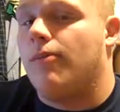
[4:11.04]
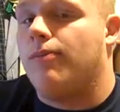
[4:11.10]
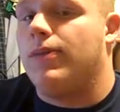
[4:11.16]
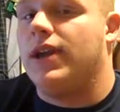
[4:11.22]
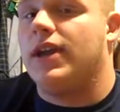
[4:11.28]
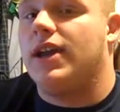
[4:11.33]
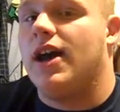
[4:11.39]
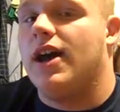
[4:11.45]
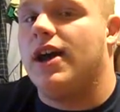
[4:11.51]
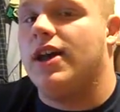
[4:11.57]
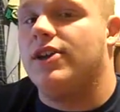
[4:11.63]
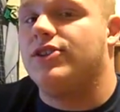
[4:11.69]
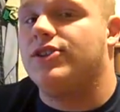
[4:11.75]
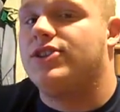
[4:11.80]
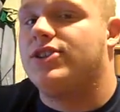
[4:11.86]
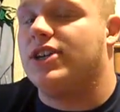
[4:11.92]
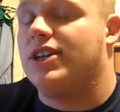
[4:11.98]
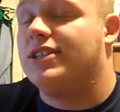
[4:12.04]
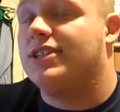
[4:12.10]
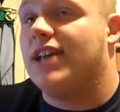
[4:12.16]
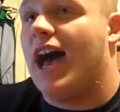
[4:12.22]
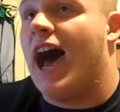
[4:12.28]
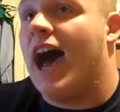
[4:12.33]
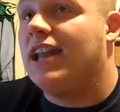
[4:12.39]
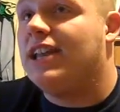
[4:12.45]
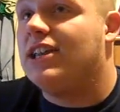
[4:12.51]
because since
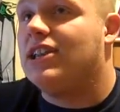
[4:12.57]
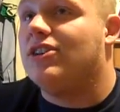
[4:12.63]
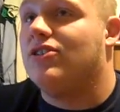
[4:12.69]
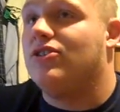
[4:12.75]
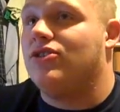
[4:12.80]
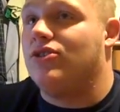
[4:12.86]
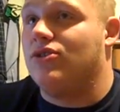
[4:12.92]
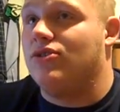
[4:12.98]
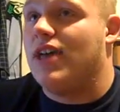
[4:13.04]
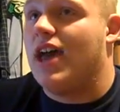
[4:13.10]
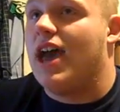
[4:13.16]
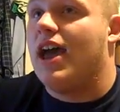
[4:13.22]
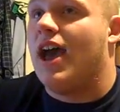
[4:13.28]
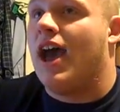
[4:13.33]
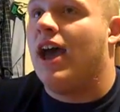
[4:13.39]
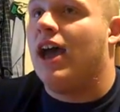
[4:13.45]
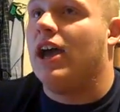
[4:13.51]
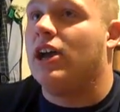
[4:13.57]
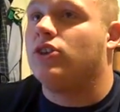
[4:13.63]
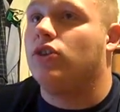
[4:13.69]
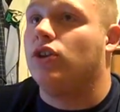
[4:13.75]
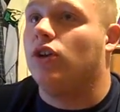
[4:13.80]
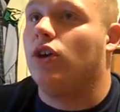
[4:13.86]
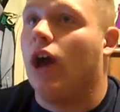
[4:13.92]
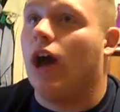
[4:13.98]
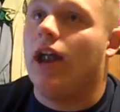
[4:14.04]
I didn't do that, I
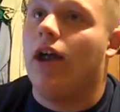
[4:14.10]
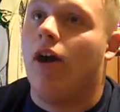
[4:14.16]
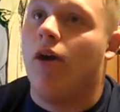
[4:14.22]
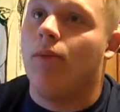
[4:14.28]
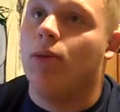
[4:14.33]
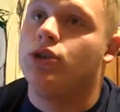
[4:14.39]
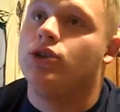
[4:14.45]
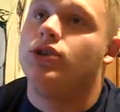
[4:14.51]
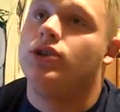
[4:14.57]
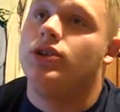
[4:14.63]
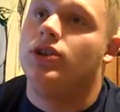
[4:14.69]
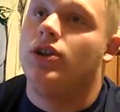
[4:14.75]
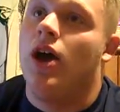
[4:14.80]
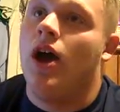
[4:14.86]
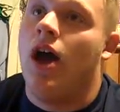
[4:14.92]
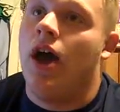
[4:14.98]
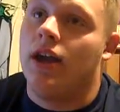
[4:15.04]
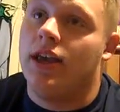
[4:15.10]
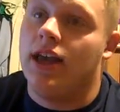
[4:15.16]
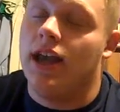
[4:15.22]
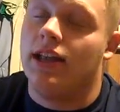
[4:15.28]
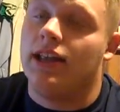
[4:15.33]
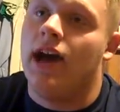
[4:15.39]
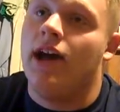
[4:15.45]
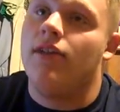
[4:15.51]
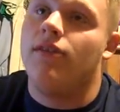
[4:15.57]
actually got almost
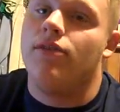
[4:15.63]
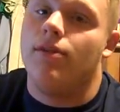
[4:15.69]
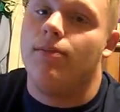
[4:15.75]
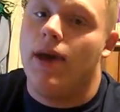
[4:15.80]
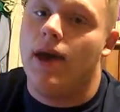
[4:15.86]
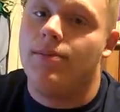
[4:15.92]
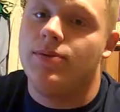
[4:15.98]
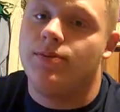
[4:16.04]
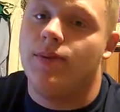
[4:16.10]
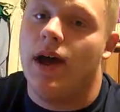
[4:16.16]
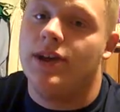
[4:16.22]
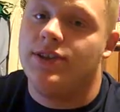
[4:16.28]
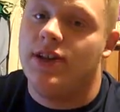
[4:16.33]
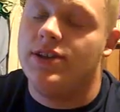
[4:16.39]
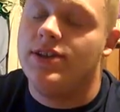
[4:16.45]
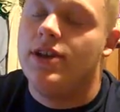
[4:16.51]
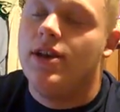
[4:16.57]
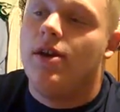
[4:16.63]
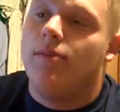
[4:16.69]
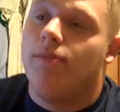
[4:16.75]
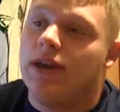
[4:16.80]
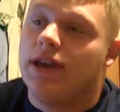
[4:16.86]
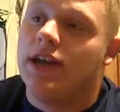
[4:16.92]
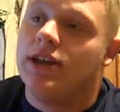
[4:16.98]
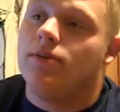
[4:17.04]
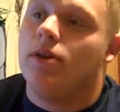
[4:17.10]
kicked out of the Meps process
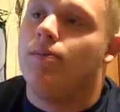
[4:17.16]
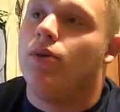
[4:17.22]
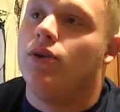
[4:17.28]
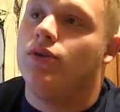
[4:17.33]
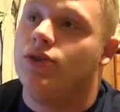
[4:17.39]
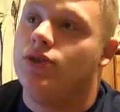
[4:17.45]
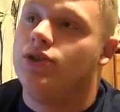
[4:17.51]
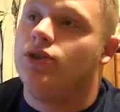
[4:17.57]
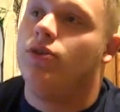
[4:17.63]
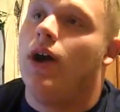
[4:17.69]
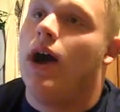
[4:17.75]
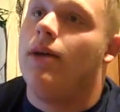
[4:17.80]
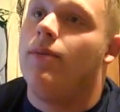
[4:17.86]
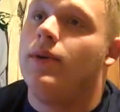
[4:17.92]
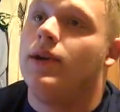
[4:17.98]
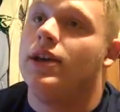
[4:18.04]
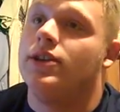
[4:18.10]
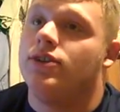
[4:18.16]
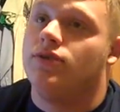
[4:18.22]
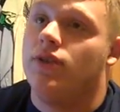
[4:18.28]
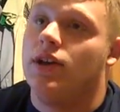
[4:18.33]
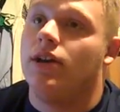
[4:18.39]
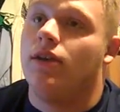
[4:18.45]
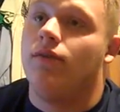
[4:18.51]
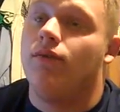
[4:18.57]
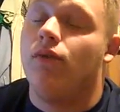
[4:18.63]
because my pulse was too high because I
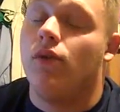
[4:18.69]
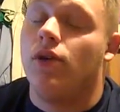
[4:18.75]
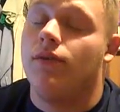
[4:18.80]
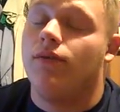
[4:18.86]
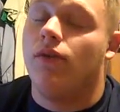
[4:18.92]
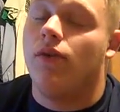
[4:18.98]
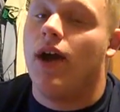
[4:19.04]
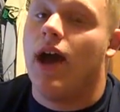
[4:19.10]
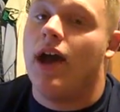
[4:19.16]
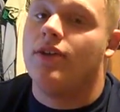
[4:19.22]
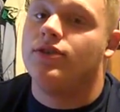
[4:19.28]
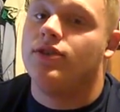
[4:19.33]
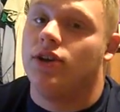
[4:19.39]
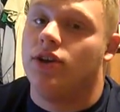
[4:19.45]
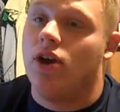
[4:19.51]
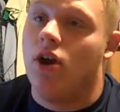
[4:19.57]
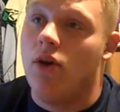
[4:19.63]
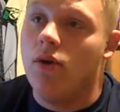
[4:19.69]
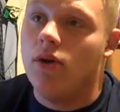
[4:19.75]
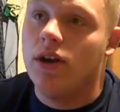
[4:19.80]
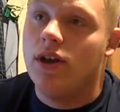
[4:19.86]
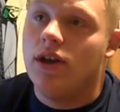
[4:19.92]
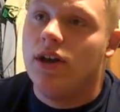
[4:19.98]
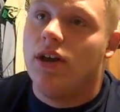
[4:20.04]
drank a 44 ounce of Coke,